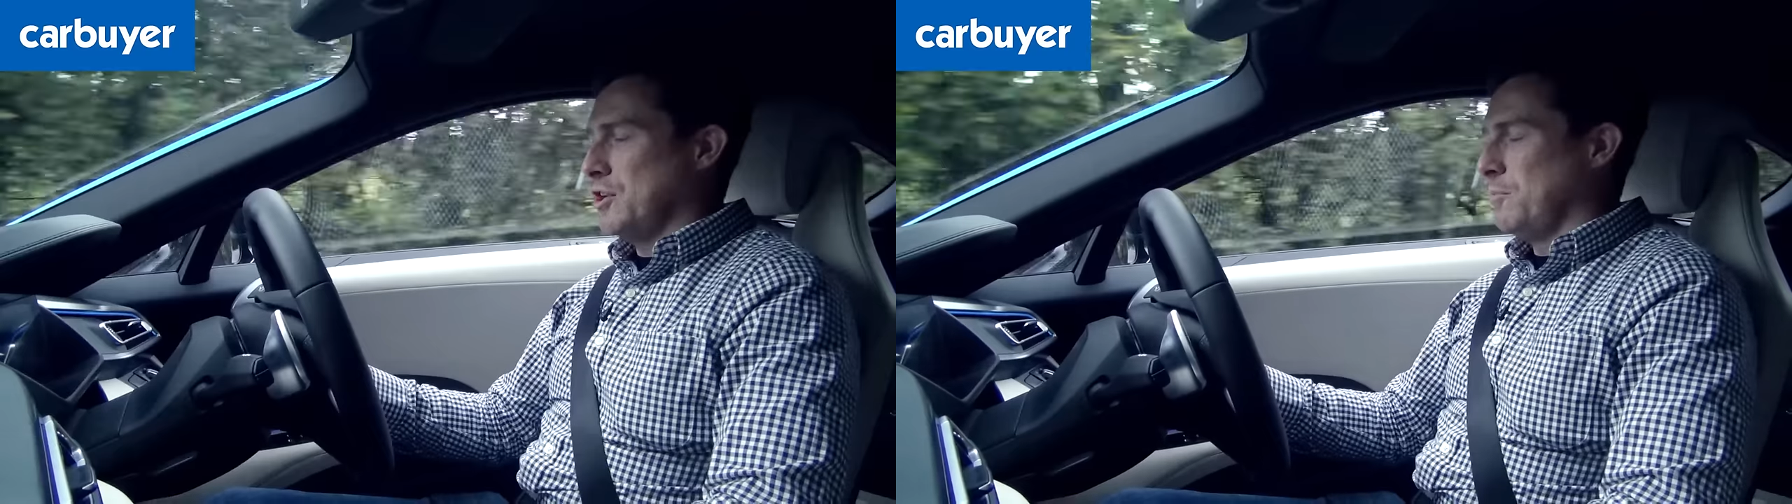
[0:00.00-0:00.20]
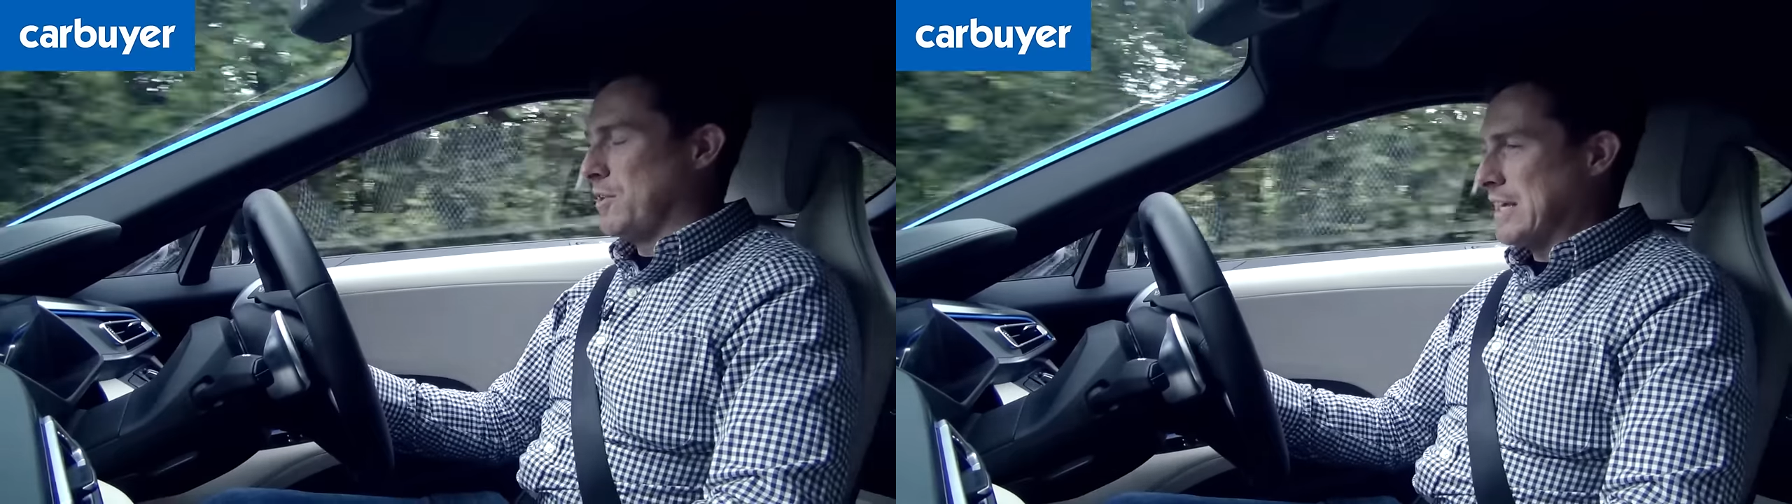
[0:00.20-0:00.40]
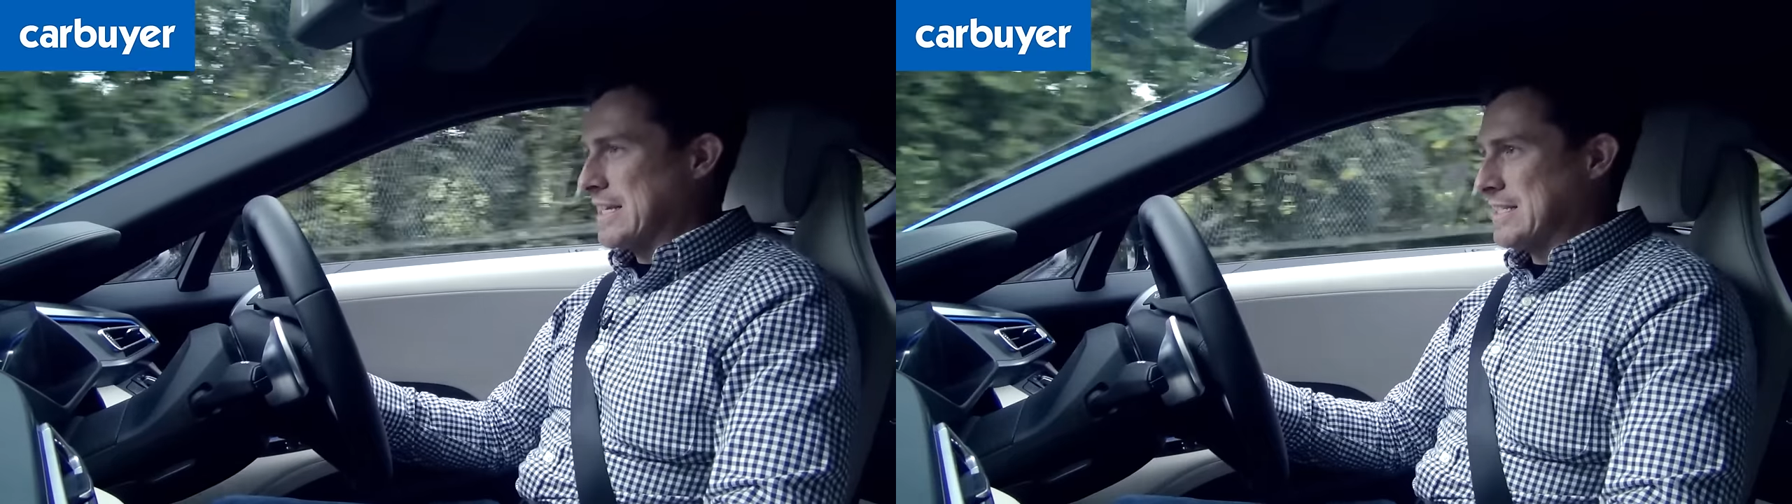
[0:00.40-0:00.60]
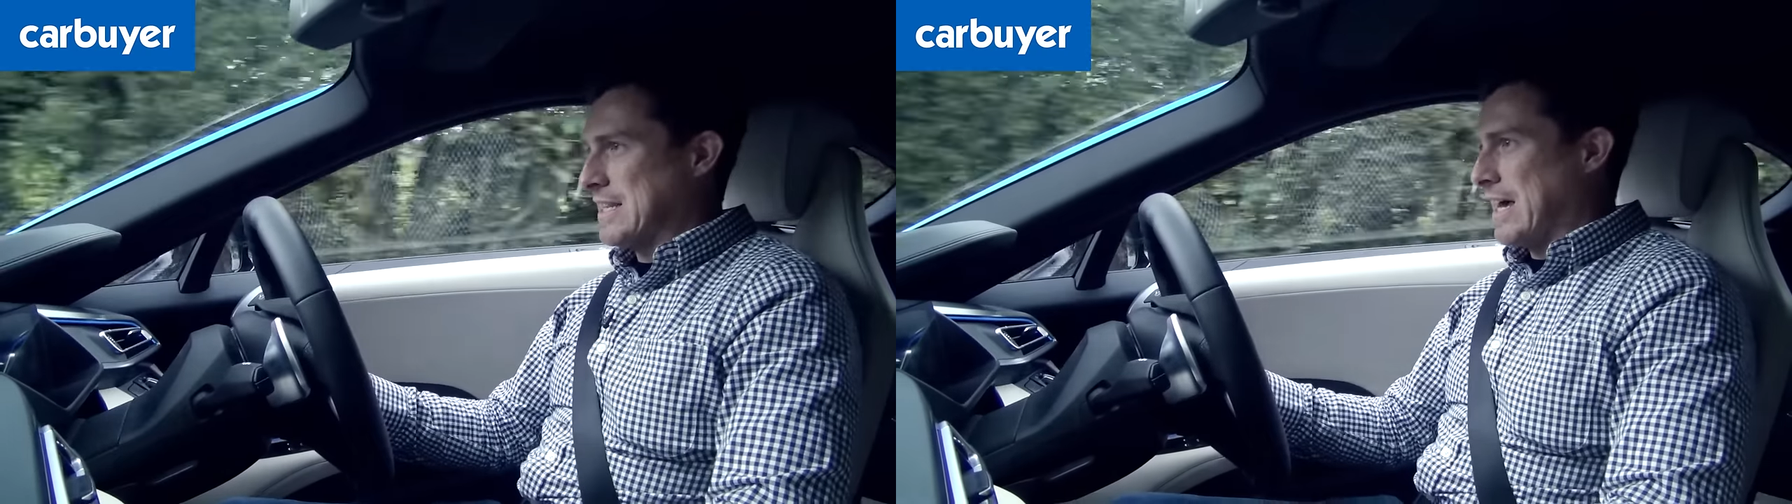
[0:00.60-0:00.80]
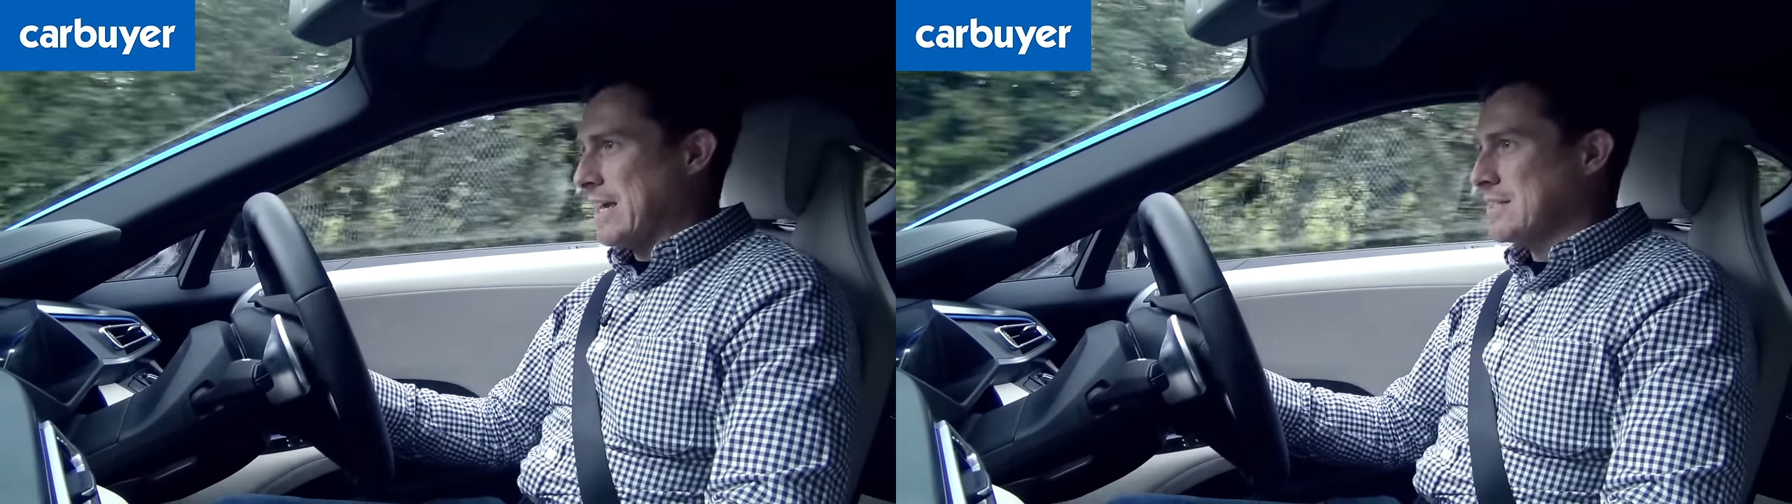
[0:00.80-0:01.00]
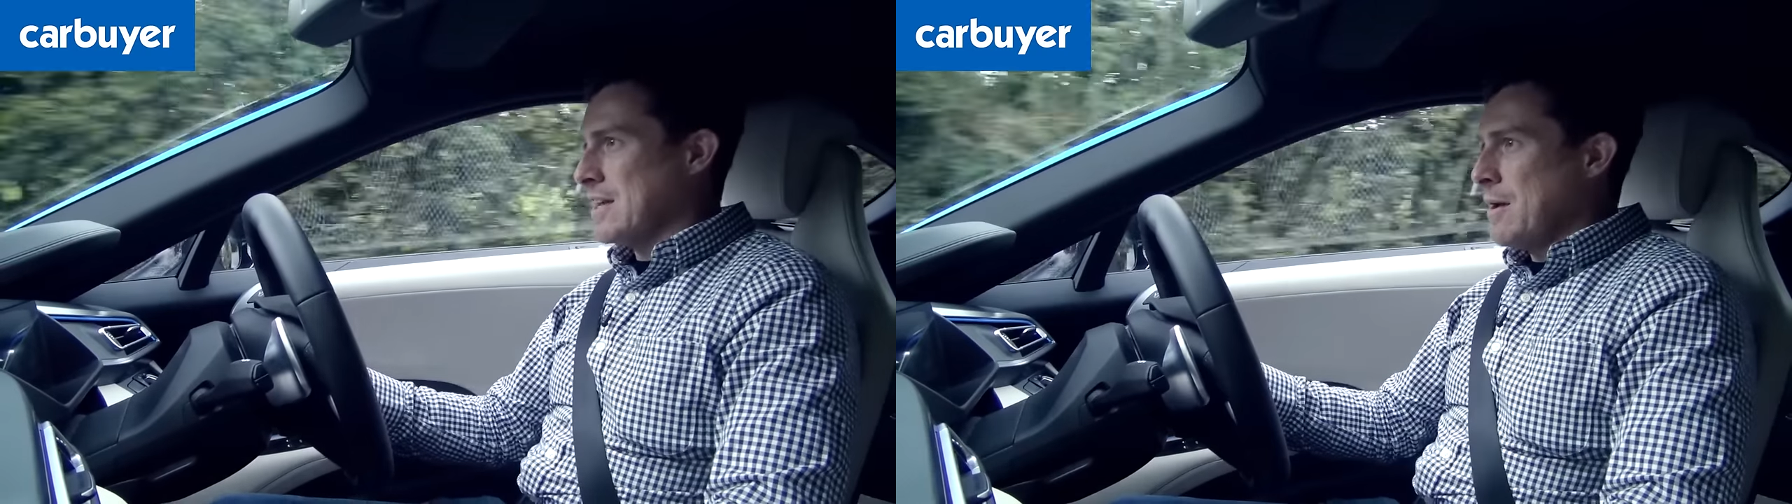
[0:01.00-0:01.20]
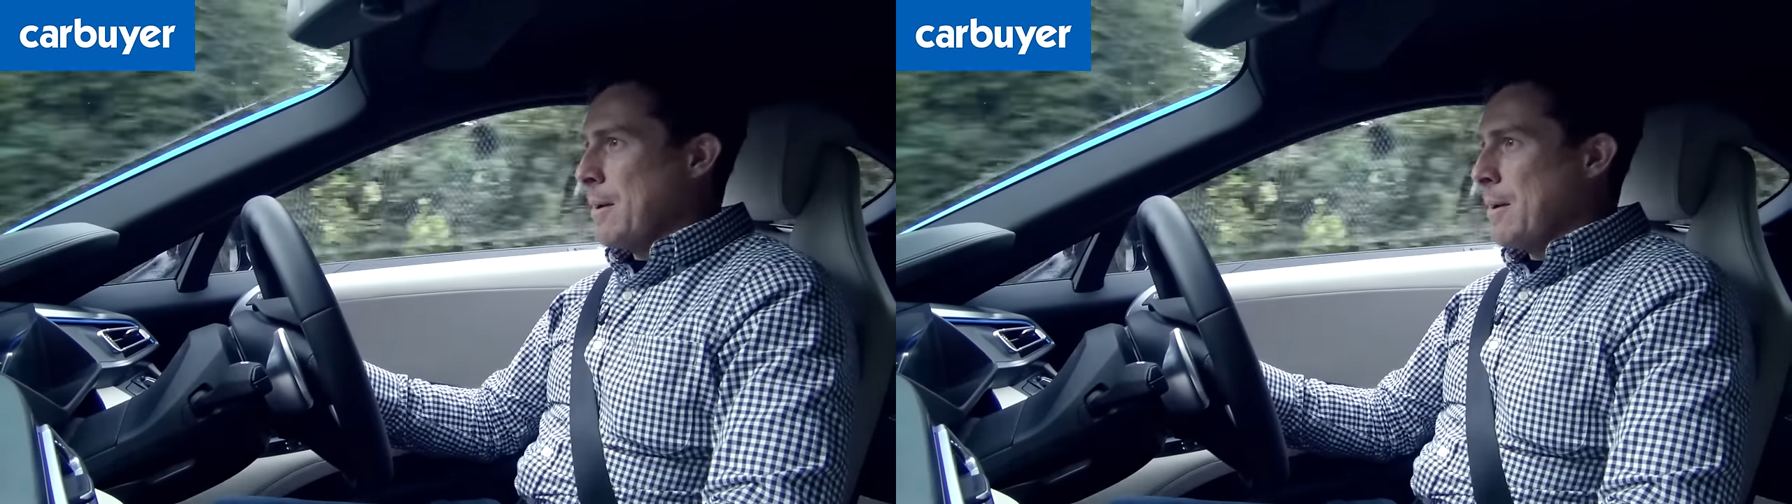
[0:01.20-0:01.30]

number these days,